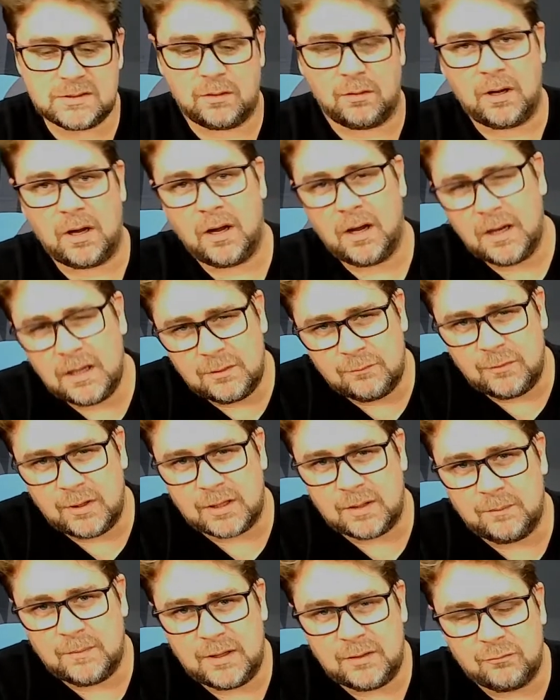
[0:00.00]
so I highly
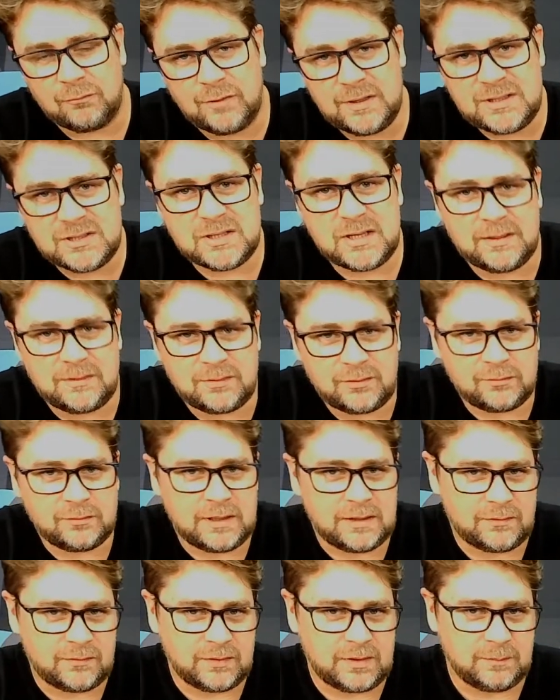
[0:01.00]
recommend reach out to
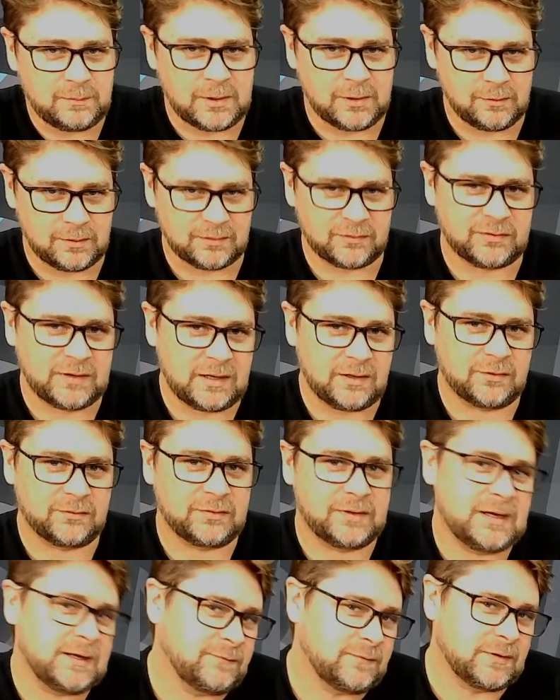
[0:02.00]
our team here at
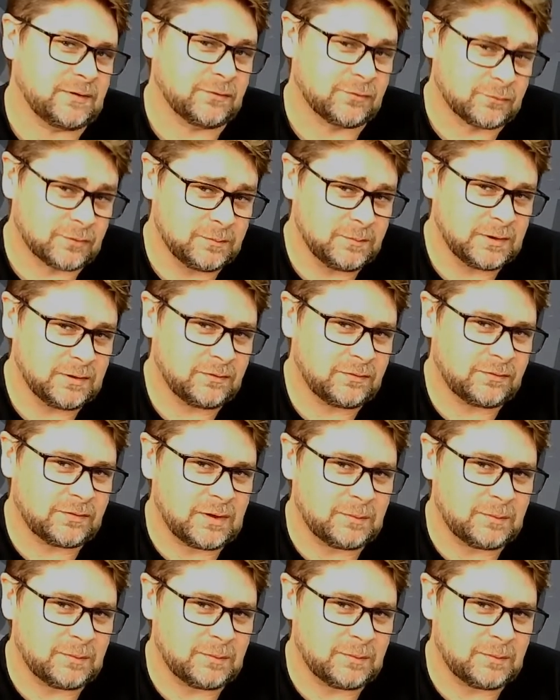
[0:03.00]
Sales at AV Distributors.